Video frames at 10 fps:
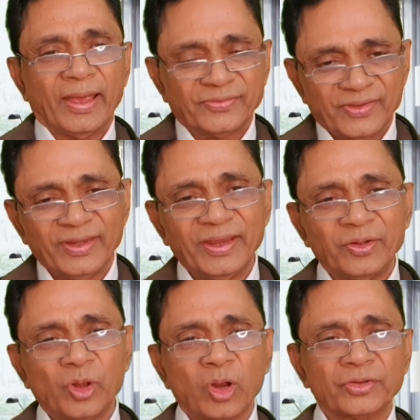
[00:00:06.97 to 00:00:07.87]
a
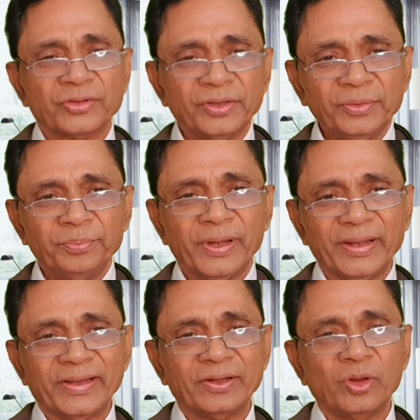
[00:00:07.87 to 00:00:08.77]
senior doctor,
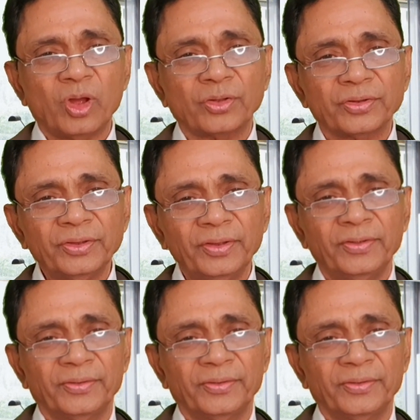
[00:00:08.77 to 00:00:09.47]
medical doctor